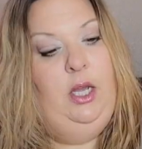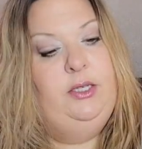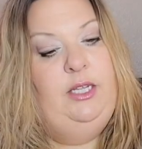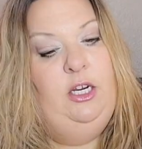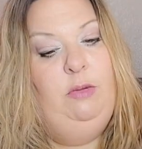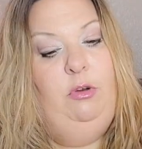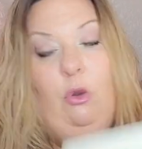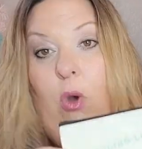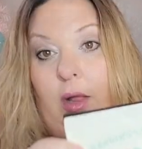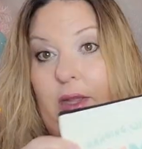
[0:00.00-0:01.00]
not terrible
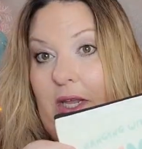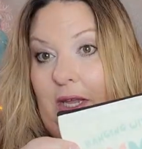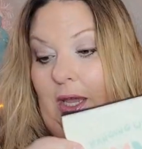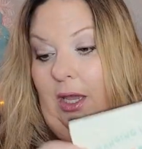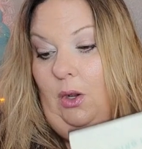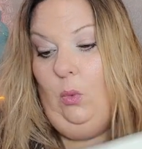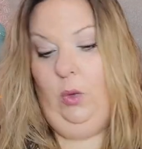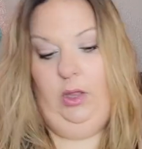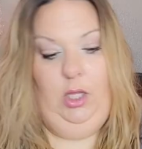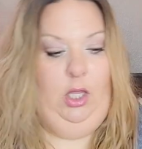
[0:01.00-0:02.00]
quality, and
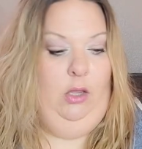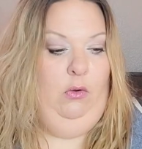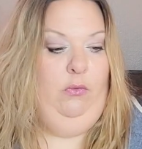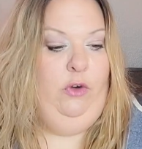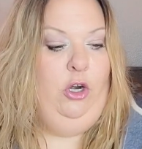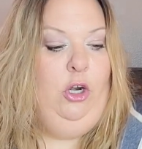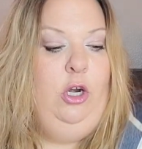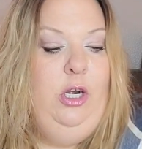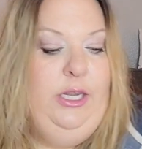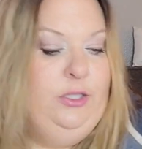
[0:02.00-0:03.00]
really cute for
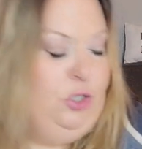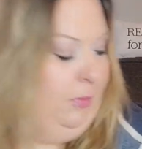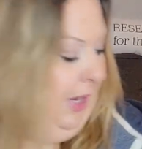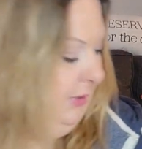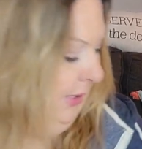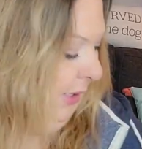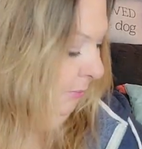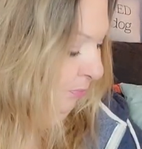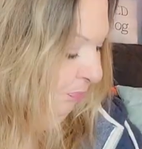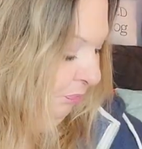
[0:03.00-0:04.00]
her Easter
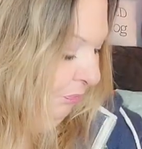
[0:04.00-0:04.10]
basket.